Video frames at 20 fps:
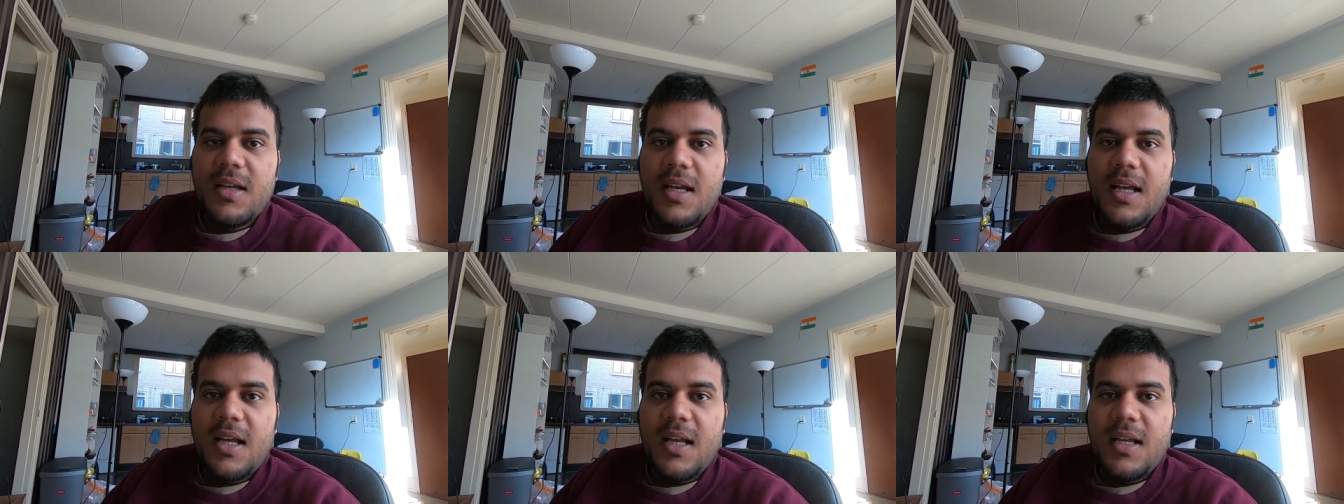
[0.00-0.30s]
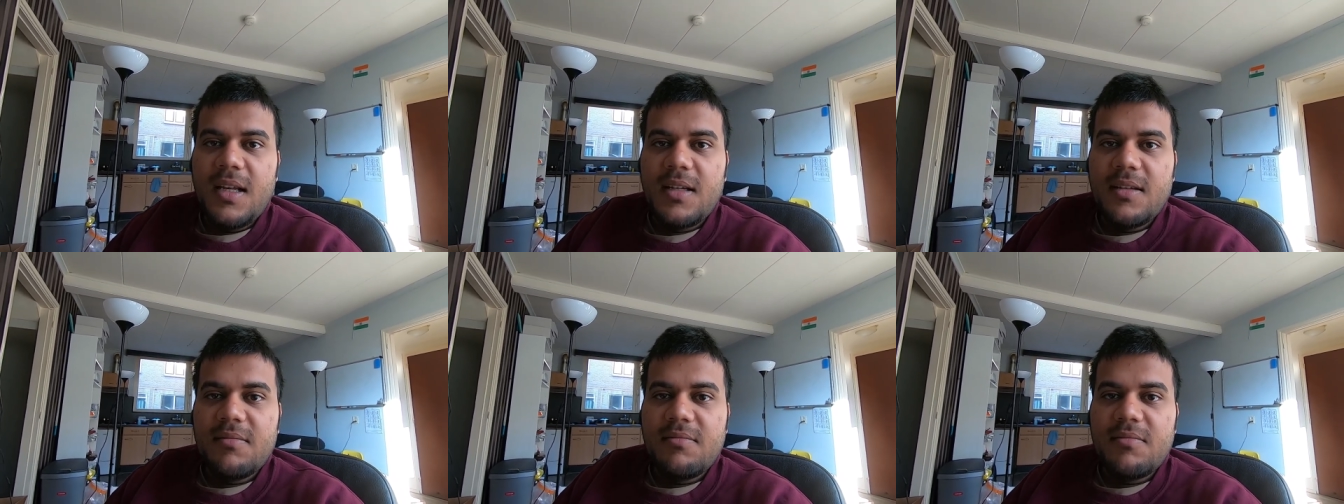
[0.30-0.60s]

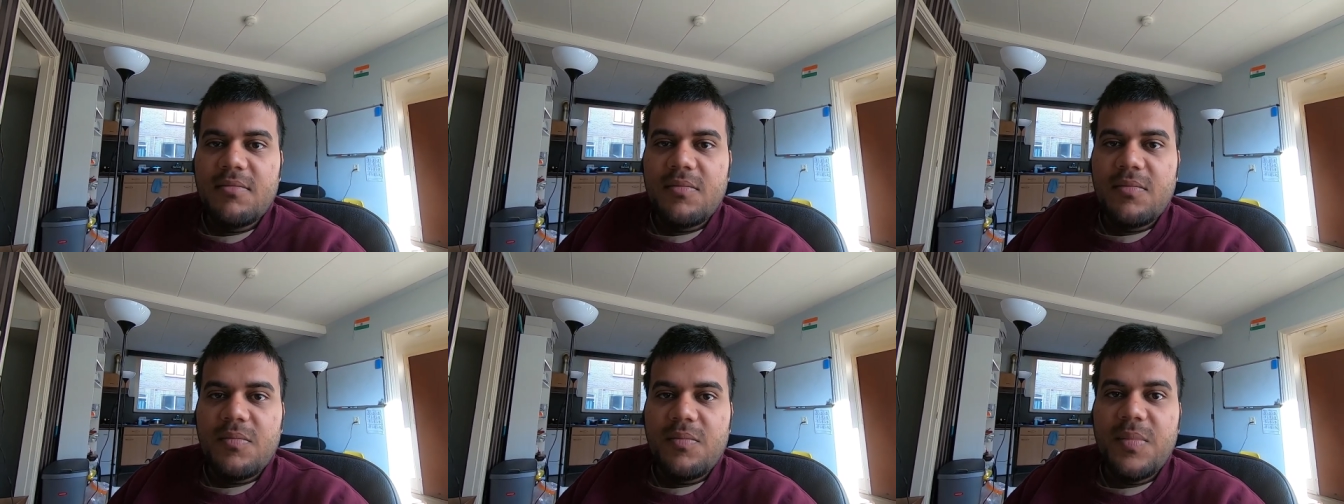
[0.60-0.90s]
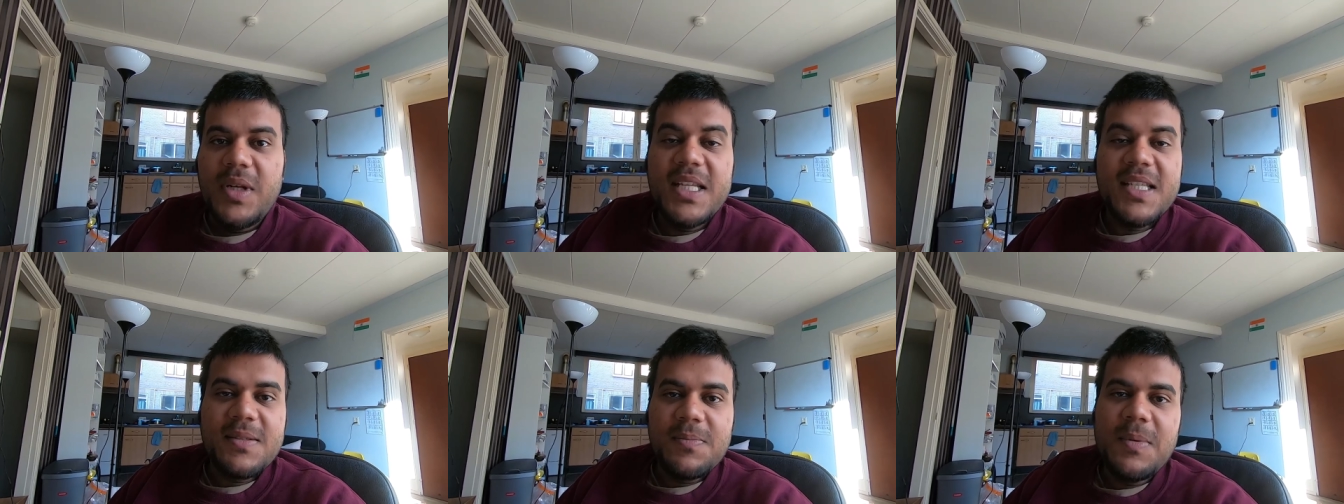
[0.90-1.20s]
and
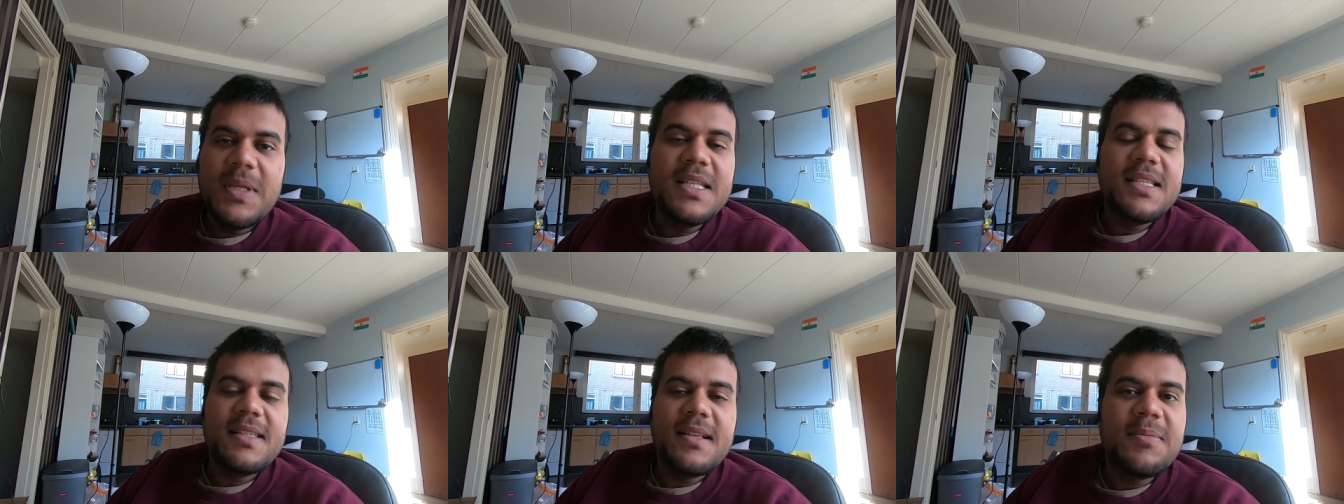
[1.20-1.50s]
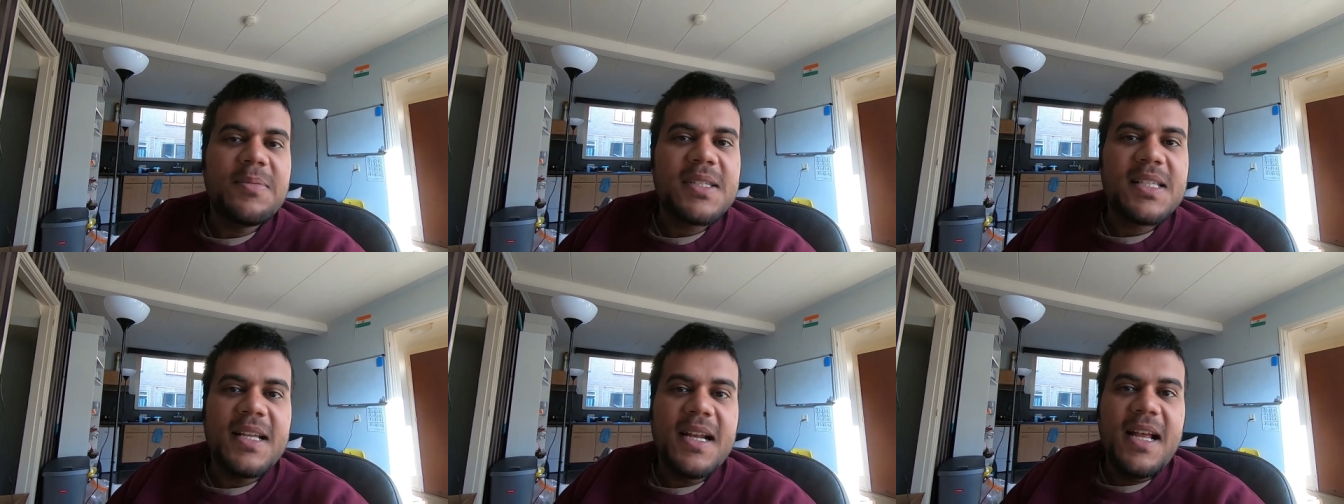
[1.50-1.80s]
please please
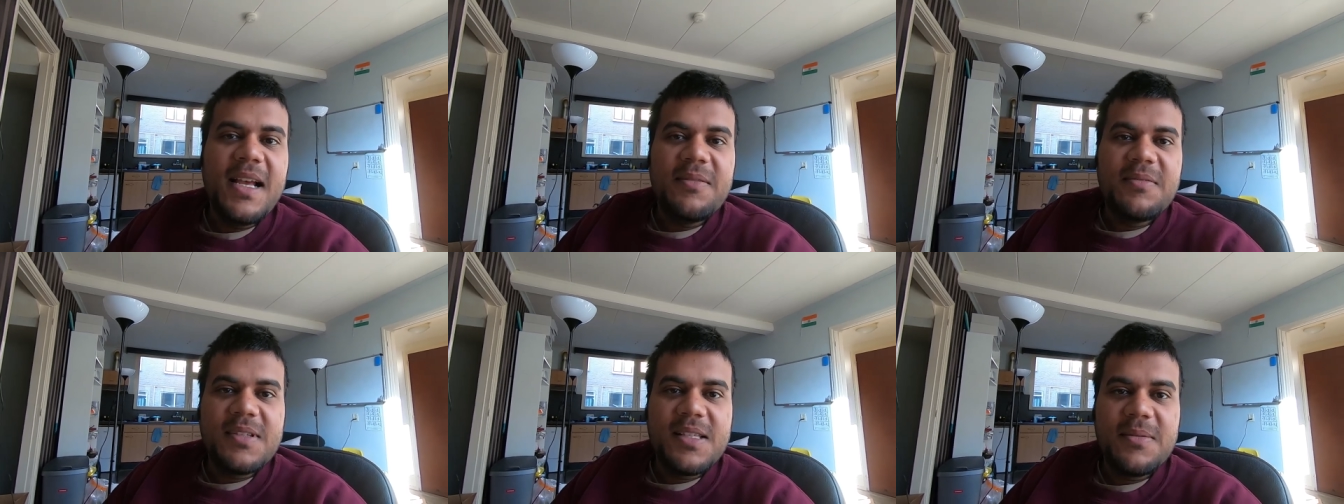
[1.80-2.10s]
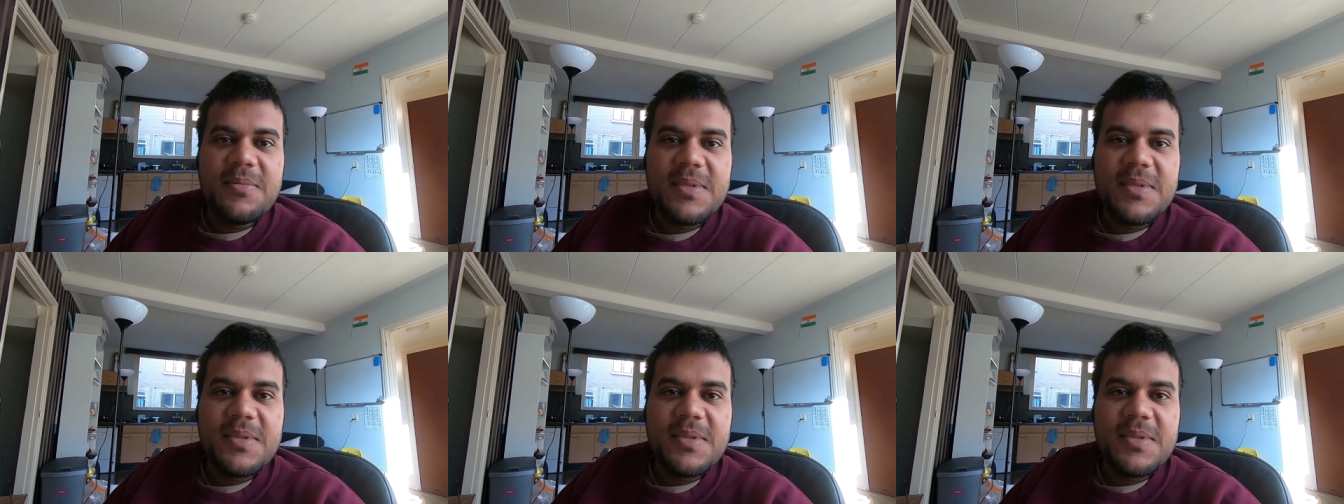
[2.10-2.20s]
subscribe